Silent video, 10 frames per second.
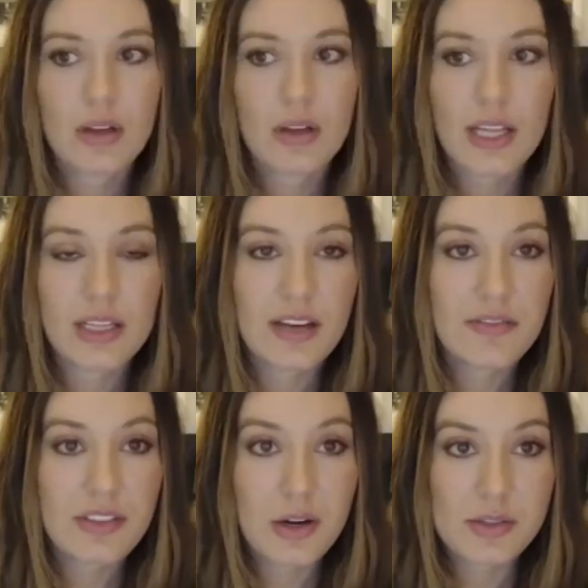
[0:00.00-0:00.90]
I love
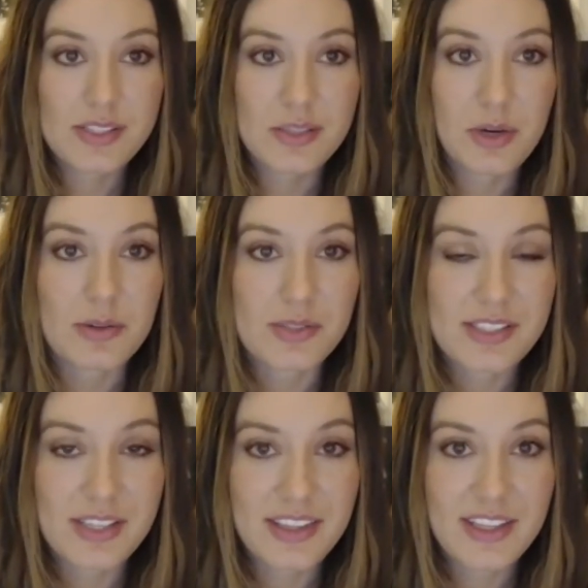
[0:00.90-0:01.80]
the host to
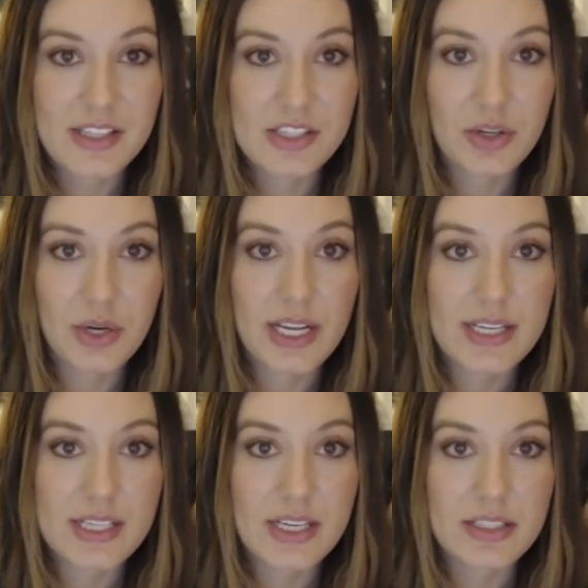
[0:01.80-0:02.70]
post. I think that's a great
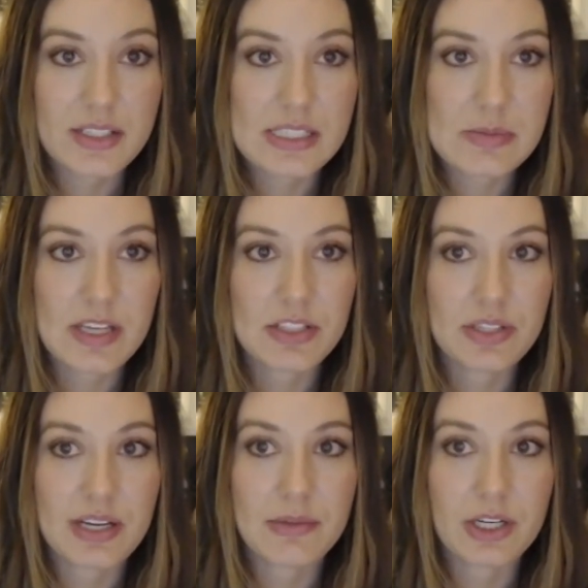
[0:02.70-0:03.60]
idea to expand your
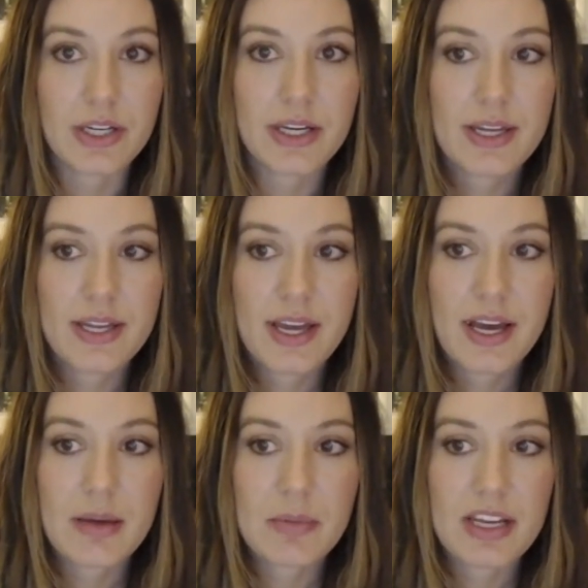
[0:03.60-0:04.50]
network.
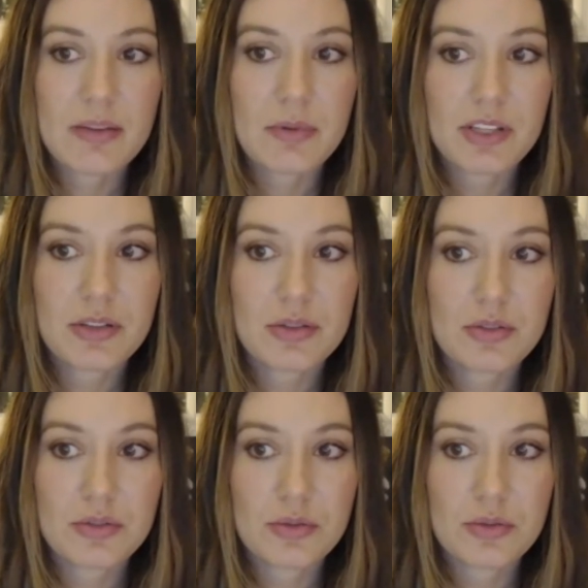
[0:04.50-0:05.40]
Anyone
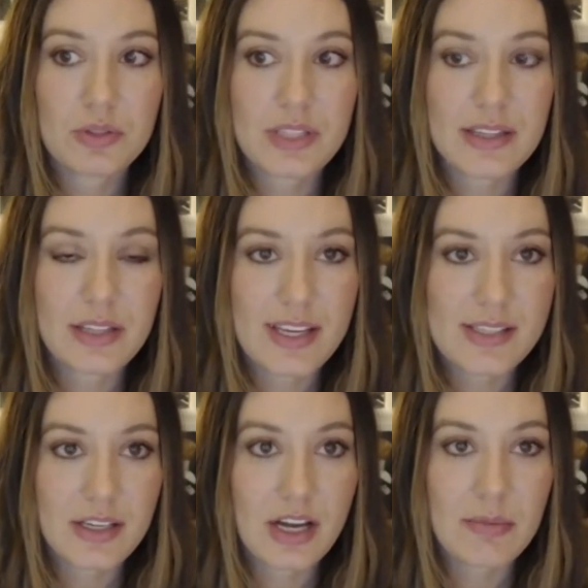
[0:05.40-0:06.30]
who then
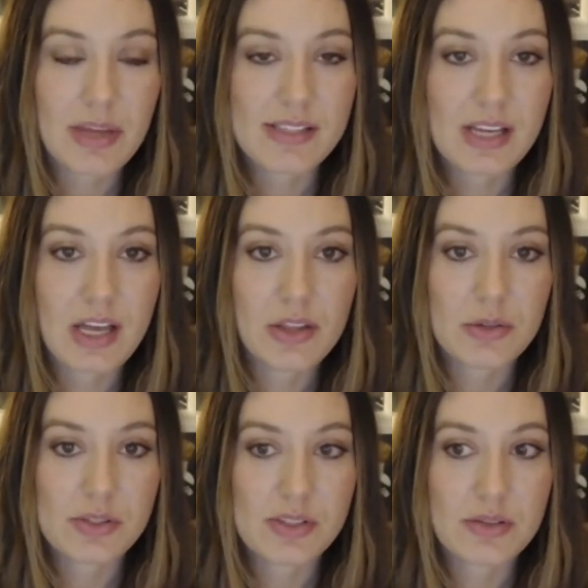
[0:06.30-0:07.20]
likes and comments on
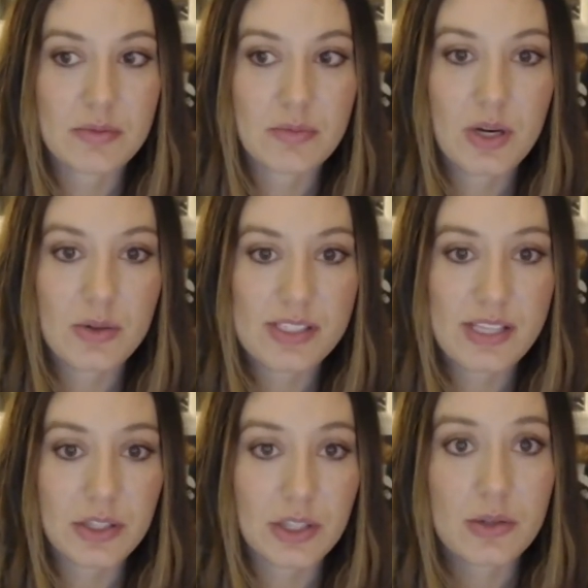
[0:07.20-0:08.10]
those posts
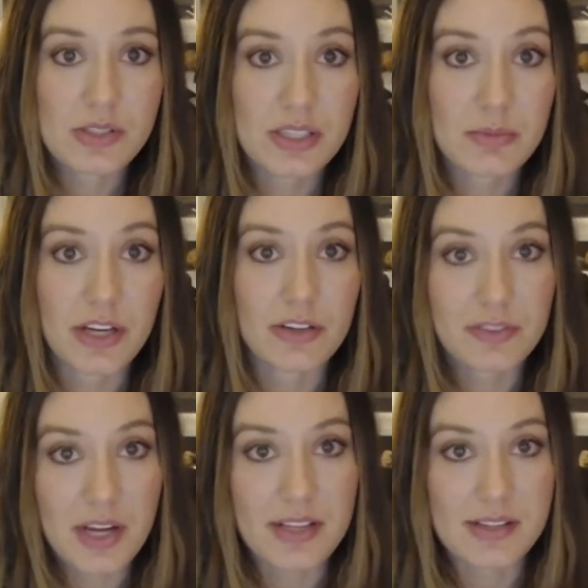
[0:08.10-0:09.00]
that are hosted by your
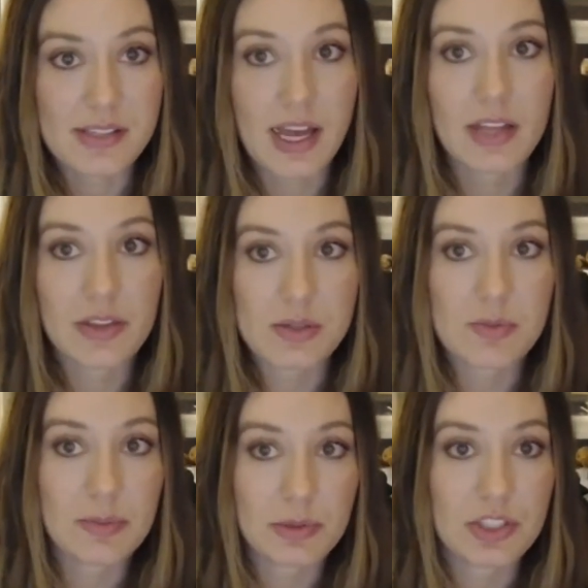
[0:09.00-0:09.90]
friends, add those
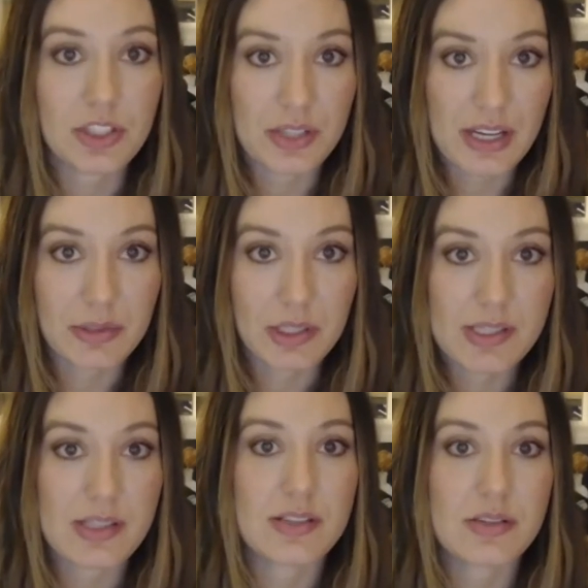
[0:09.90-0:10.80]
people to your network.
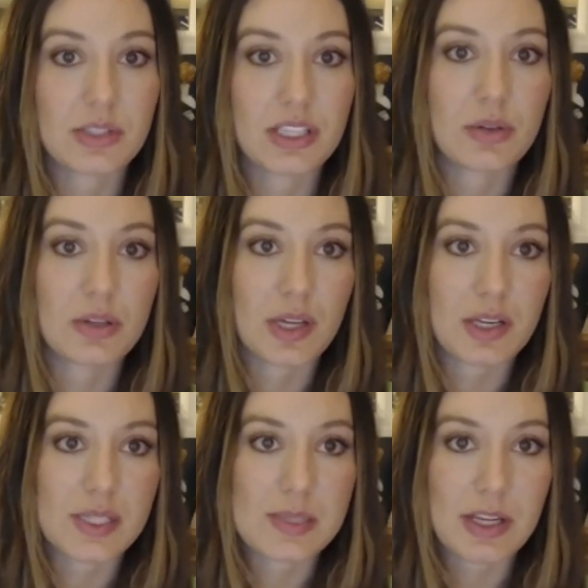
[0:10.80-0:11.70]
So there's a really quick way to
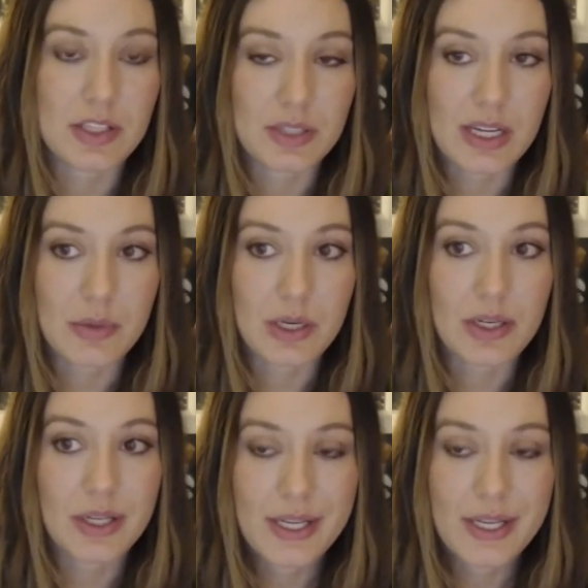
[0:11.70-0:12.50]
expand your network.